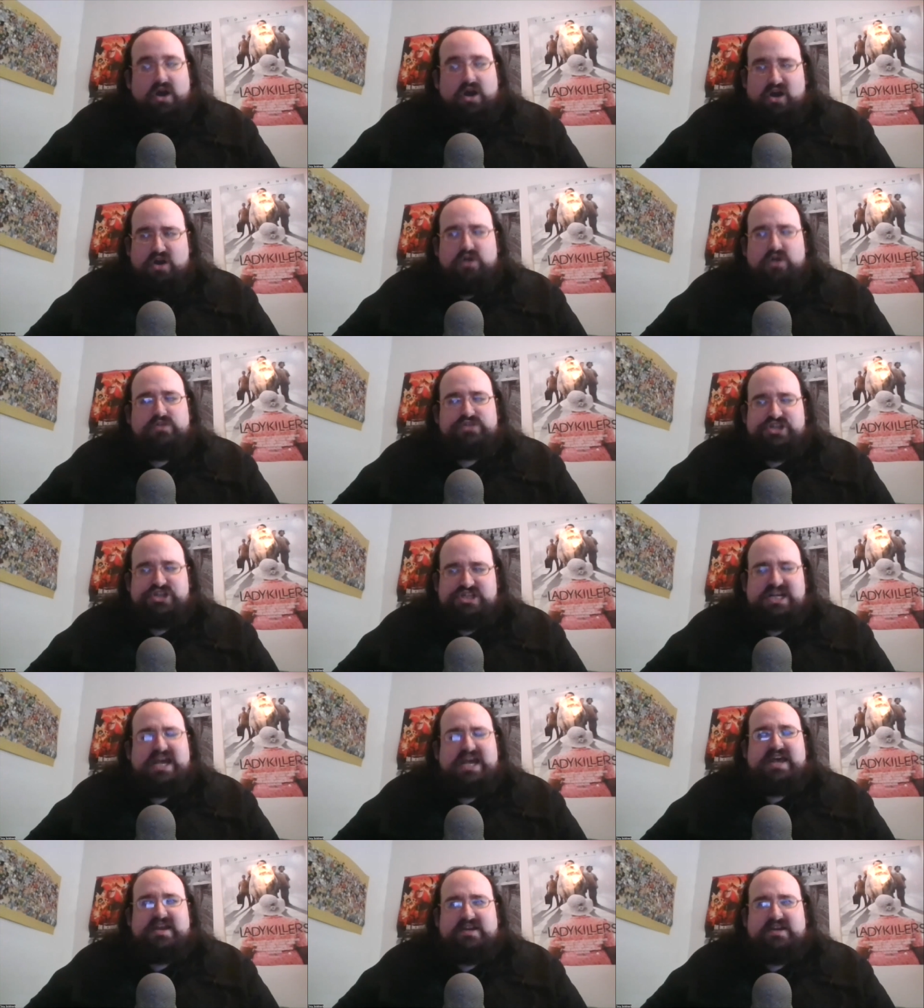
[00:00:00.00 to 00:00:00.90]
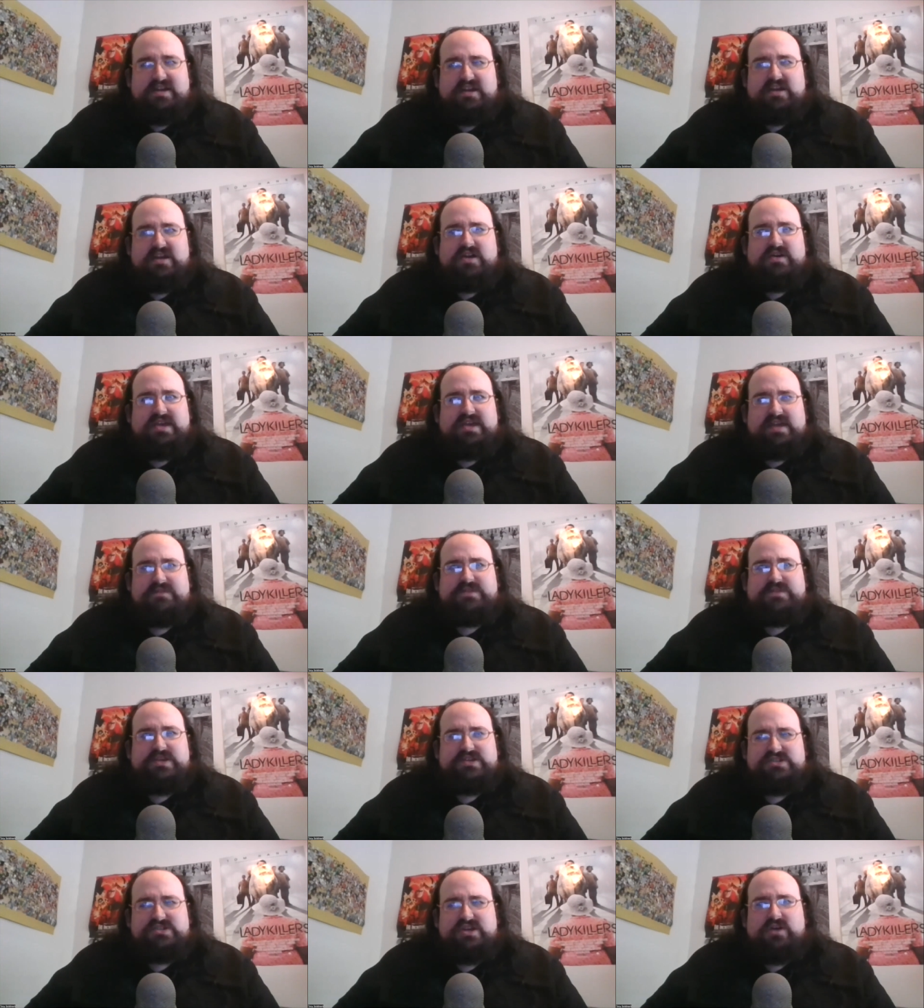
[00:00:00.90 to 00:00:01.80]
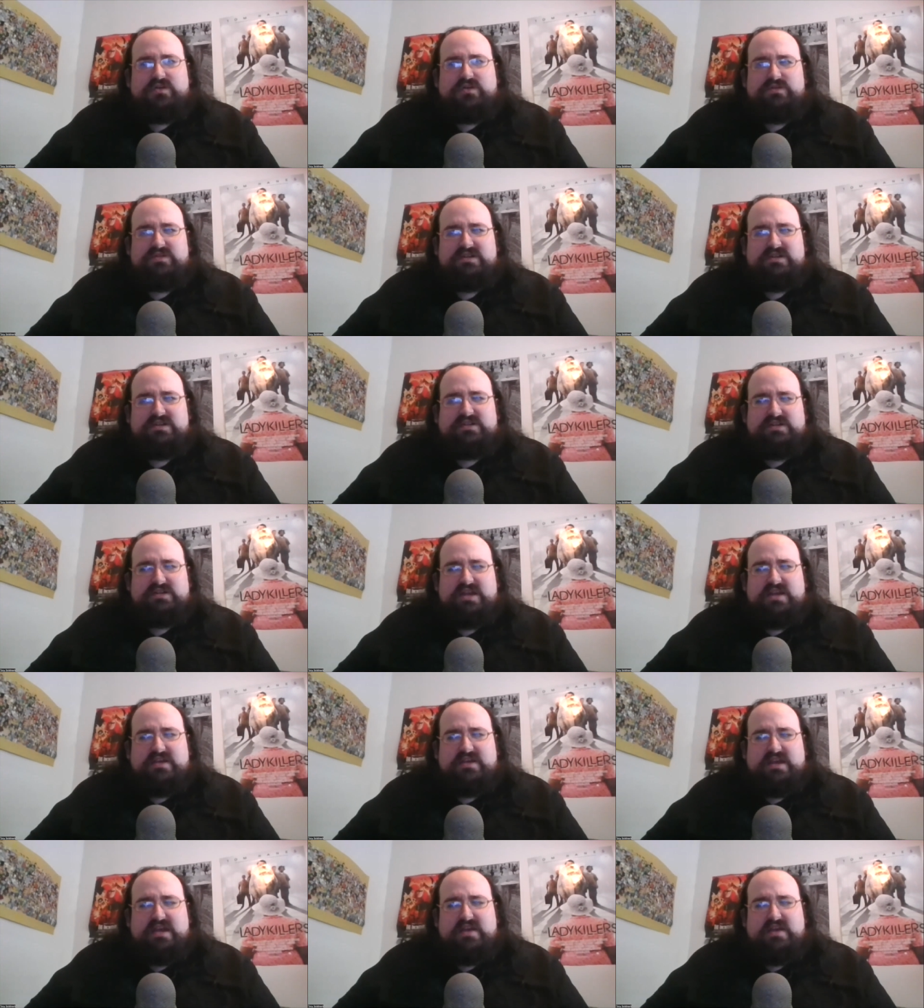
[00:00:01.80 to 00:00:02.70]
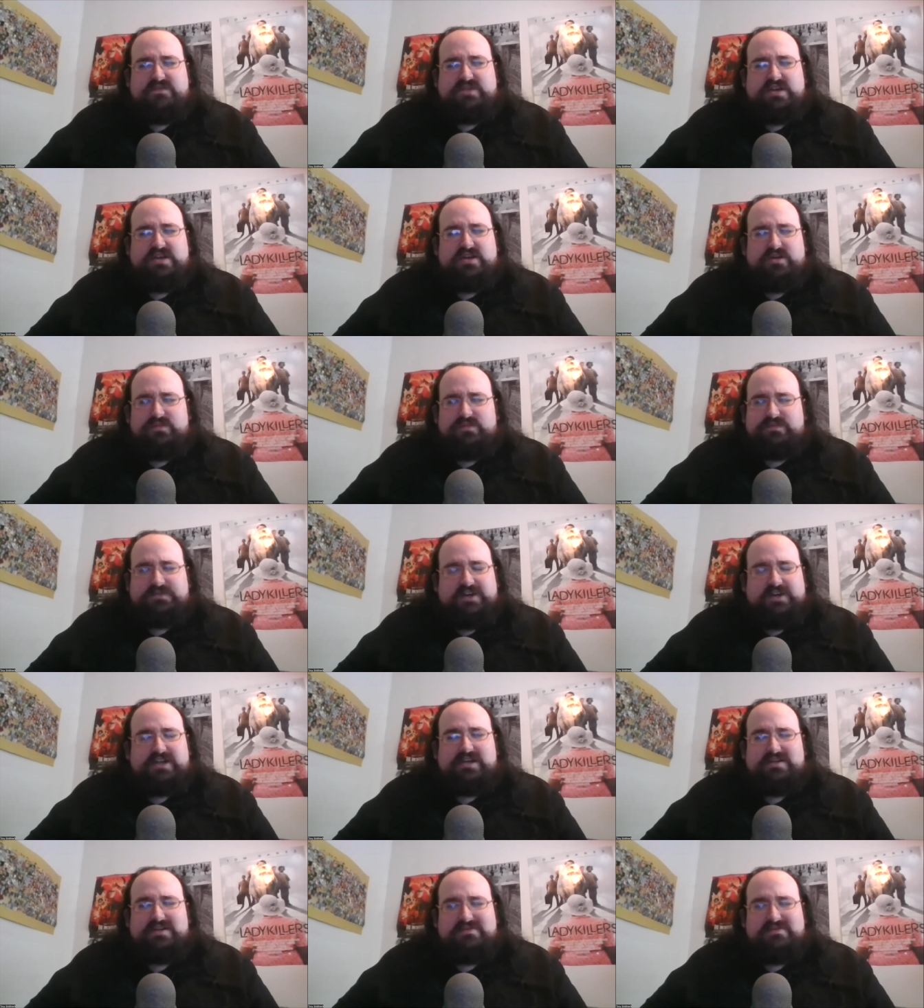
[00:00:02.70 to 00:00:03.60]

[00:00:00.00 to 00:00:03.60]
oh shit, you know, if you don't if you don't fucking